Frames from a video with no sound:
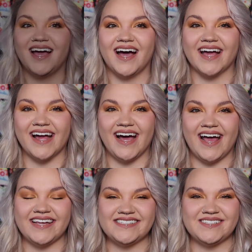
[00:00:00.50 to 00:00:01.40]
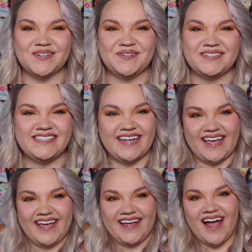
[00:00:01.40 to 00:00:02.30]
Hi guys, so
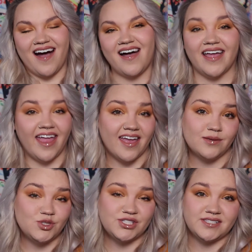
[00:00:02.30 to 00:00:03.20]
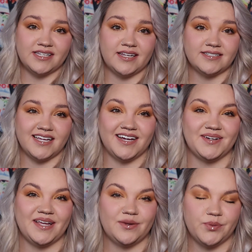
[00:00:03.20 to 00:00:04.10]
today I am just sitting
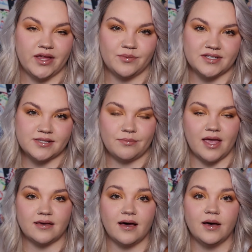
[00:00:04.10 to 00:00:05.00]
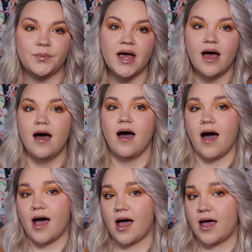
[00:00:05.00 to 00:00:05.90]
down and playing with some makeup.
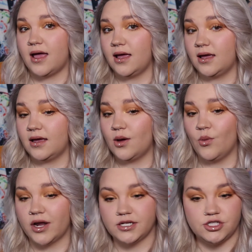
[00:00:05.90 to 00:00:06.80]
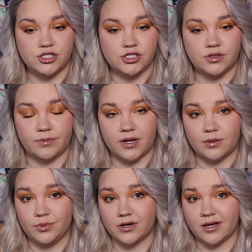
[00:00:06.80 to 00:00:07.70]
I wanted to do a
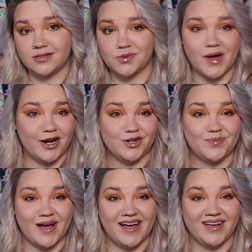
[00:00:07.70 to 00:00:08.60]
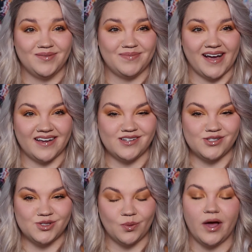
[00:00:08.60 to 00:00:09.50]
makeup look inspired by my
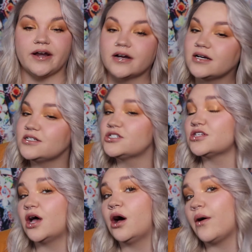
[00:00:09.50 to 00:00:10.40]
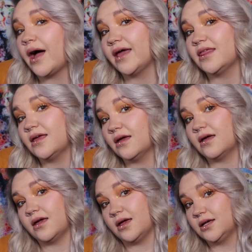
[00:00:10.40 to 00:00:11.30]
sweater, so I
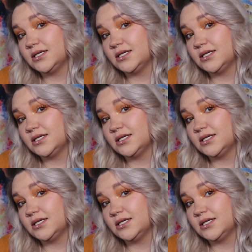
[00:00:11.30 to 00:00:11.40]
think